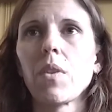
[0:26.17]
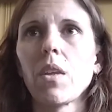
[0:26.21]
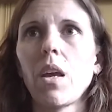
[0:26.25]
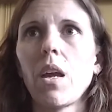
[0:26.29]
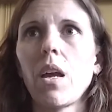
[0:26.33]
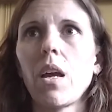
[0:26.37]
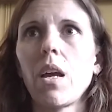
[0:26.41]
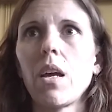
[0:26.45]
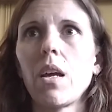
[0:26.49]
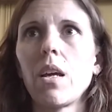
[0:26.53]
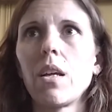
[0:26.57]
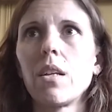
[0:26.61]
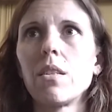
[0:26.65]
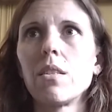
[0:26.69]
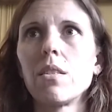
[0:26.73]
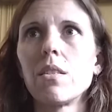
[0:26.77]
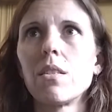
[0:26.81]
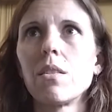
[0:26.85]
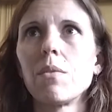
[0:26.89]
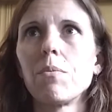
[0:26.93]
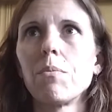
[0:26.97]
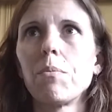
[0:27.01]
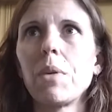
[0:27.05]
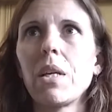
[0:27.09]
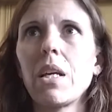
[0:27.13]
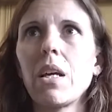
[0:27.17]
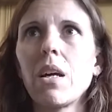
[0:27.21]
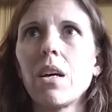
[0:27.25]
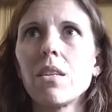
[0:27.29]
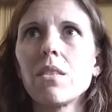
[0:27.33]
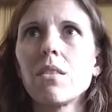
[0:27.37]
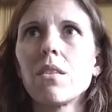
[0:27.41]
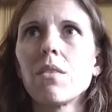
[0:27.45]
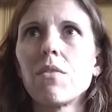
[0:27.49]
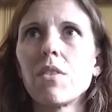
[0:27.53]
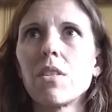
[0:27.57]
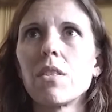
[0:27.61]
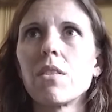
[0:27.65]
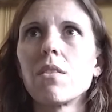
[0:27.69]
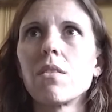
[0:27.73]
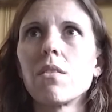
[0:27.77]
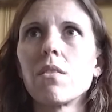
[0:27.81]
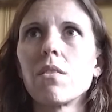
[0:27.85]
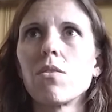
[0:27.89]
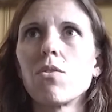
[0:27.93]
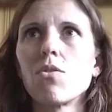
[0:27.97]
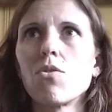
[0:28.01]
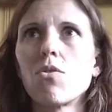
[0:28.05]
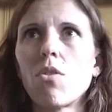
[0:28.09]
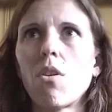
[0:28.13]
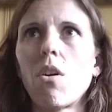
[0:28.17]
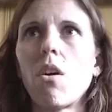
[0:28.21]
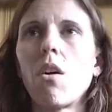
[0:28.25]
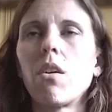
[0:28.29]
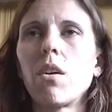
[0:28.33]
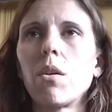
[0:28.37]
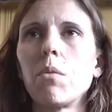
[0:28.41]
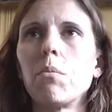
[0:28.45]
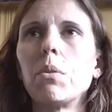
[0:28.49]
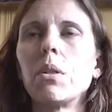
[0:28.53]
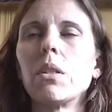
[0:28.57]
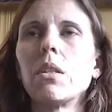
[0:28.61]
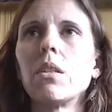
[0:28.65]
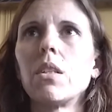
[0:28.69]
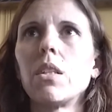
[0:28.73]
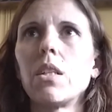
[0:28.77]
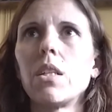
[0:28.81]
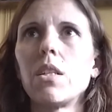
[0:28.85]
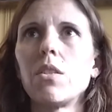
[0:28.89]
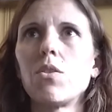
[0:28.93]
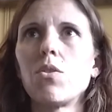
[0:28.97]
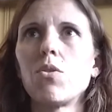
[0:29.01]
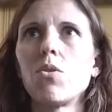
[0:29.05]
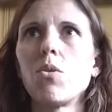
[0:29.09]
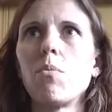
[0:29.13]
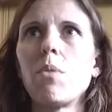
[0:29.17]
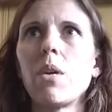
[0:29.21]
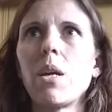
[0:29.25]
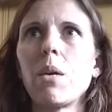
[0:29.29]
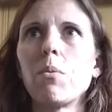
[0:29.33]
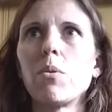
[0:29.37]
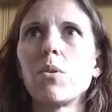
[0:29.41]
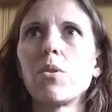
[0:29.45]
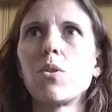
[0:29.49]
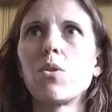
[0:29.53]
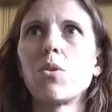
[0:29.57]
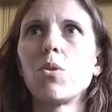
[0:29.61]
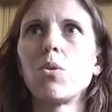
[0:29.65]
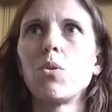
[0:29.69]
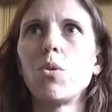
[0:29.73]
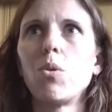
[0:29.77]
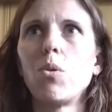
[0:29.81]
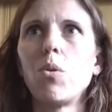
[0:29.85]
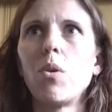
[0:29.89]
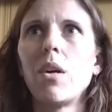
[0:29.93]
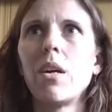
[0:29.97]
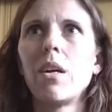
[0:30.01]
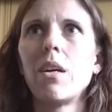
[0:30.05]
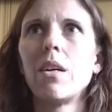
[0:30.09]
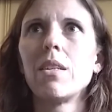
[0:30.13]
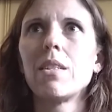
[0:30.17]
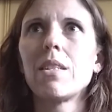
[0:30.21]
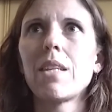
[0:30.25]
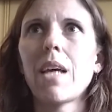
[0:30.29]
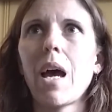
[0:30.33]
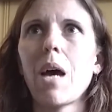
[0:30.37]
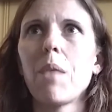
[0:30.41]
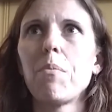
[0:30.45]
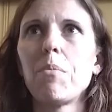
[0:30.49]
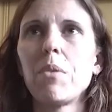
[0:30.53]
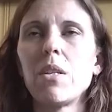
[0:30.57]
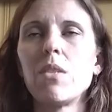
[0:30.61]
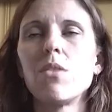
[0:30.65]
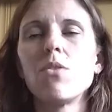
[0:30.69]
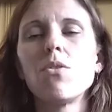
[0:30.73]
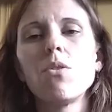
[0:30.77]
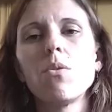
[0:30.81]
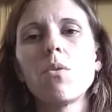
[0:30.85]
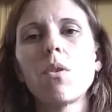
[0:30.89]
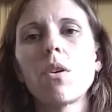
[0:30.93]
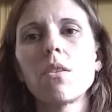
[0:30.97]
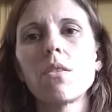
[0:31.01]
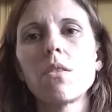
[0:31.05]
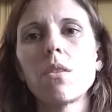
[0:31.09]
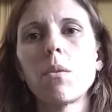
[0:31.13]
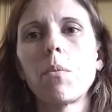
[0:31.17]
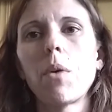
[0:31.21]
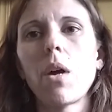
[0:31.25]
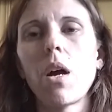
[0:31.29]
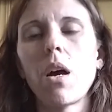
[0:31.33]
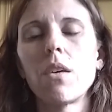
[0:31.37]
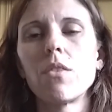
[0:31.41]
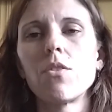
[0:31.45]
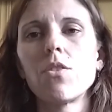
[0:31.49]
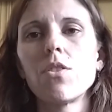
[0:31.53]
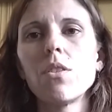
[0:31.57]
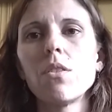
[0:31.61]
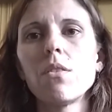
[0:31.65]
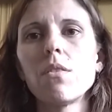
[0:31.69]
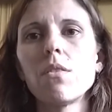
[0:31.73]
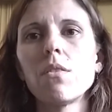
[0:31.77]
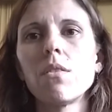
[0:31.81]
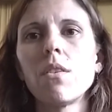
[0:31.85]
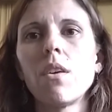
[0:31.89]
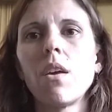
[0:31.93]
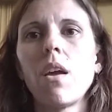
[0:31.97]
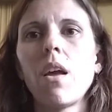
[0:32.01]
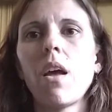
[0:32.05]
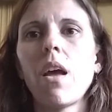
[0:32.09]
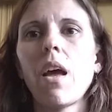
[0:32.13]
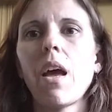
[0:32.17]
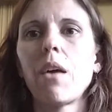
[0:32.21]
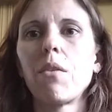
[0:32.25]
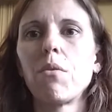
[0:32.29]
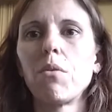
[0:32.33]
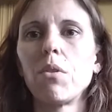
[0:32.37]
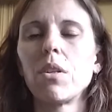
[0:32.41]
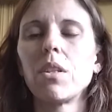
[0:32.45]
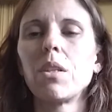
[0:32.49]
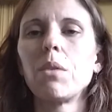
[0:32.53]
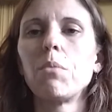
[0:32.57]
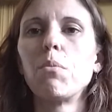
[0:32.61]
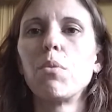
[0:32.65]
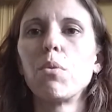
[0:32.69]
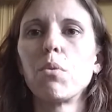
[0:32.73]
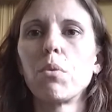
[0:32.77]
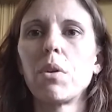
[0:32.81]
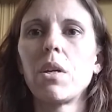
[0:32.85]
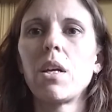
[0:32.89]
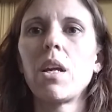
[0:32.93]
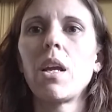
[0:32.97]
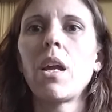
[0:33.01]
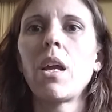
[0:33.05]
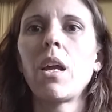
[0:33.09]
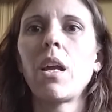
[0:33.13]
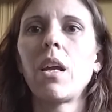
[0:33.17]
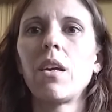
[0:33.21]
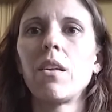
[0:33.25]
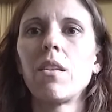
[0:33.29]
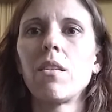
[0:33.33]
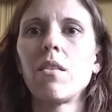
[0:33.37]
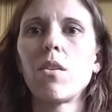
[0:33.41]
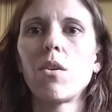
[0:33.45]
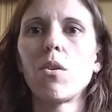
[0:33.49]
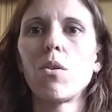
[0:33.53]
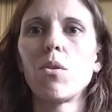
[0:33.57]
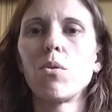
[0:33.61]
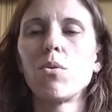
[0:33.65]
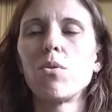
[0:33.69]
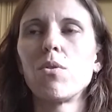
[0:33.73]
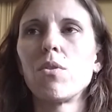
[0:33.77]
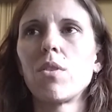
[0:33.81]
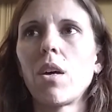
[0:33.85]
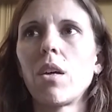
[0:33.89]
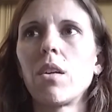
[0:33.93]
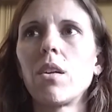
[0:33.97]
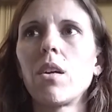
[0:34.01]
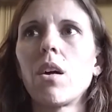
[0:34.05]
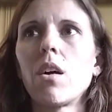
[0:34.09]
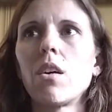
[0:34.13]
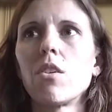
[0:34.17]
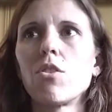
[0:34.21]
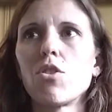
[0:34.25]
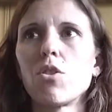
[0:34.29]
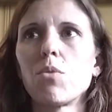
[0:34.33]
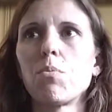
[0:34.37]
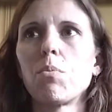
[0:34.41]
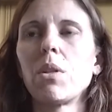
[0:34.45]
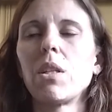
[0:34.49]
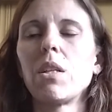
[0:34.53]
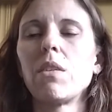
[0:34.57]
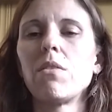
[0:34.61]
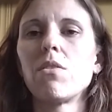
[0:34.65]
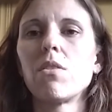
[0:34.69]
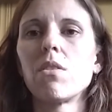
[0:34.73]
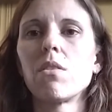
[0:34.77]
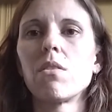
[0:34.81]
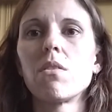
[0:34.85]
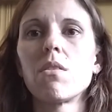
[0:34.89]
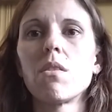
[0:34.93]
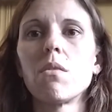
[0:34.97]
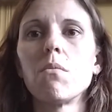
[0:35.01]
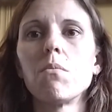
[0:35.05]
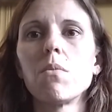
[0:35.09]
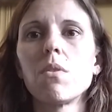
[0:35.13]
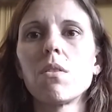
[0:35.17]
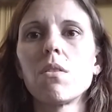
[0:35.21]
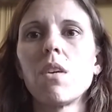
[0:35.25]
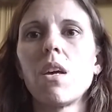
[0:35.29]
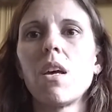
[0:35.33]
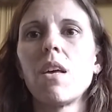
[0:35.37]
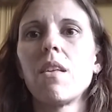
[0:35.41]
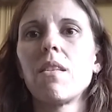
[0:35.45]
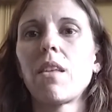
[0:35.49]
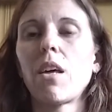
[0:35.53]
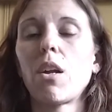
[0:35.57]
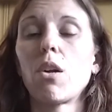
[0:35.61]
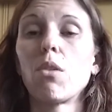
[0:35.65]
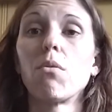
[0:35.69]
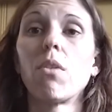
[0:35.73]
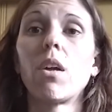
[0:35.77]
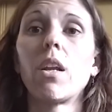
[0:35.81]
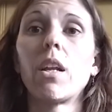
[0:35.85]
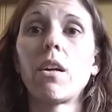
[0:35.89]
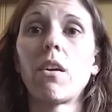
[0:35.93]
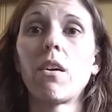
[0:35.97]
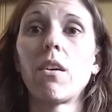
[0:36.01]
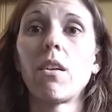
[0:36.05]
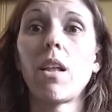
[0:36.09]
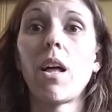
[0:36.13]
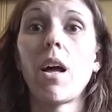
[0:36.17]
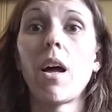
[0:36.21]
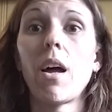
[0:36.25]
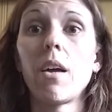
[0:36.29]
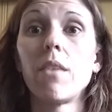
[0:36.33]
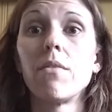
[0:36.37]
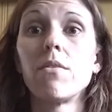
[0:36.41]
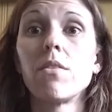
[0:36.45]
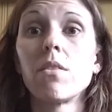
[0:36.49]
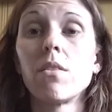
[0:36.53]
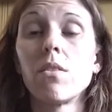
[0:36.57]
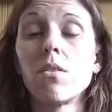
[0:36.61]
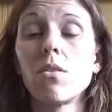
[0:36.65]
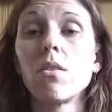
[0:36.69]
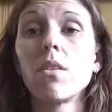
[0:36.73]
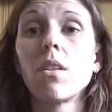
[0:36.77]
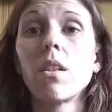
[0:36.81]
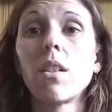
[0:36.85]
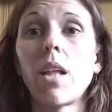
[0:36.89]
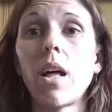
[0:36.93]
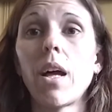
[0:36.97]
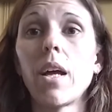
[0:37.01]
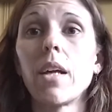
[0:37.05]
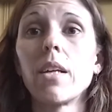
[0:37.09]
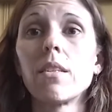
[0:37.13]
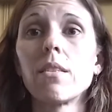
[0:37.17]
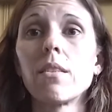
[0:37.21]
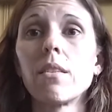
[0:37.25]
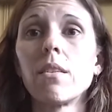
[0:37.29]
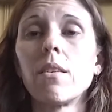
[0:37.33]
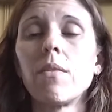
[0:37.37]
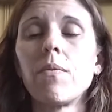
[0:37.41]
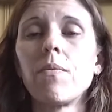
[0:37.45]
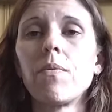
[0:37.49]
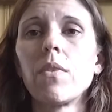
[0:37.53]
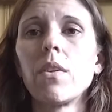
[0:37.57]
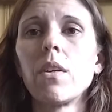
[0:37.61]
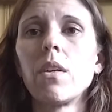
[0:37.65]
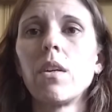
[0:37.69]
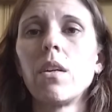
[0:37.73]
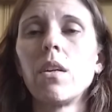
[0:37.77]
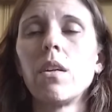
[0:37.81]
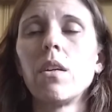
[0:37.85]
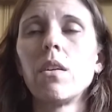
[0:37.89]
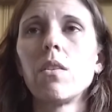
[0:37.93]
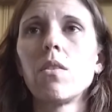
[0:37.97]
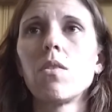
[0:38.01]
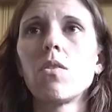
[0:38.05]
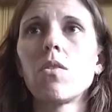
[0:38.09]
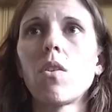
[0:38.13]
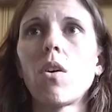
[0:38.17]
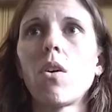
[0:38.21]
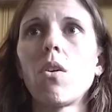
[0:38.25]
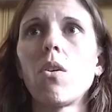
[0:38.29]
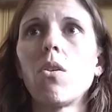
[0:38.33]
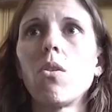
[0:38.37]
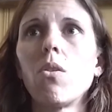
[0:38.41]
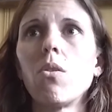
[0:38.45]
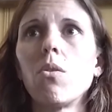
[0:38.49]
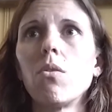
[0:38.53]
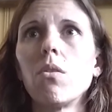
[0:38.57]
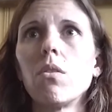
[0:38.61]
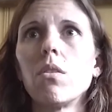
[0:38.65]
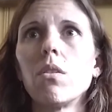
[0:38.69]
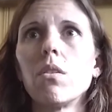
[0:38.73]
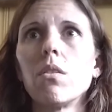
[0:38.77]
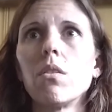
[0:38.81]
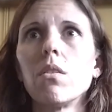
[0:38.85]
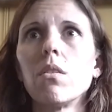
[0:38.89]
And because of its strong ability to be able to tap into our subconscious and really bring those unconscious belief systems that are running our lives to the light. So